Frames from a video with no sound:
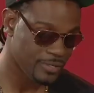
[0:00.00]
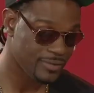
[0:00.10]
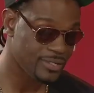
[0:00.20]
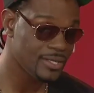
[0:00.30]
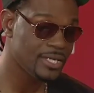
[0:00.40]
have a
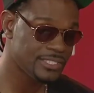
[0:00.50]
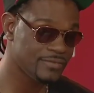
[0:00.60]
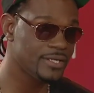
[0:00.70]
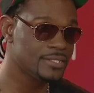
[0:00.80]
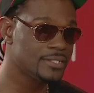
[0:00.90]
nice
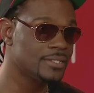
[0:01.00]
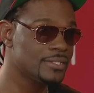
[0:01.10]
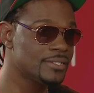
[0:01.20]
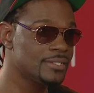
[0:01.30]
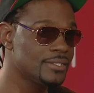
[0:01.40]
voice, you know.
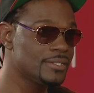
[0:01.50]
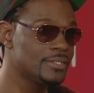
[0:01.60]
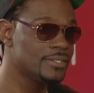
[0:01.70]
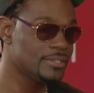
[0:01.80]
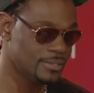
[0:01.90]

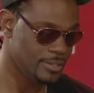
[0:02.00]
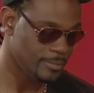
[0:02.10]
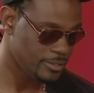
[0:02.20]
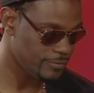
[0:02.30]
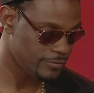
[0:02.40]
You're
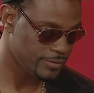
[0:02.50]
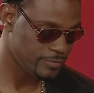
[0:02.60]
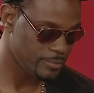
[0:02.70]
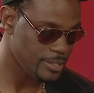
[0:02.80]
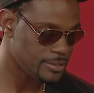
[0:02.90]
not afraid to
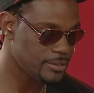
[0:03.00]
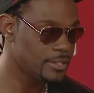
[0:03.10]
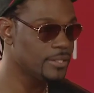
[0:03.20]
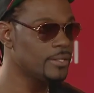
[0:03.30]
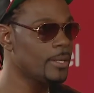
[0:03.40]
belt it,
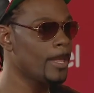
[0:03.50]
yeah?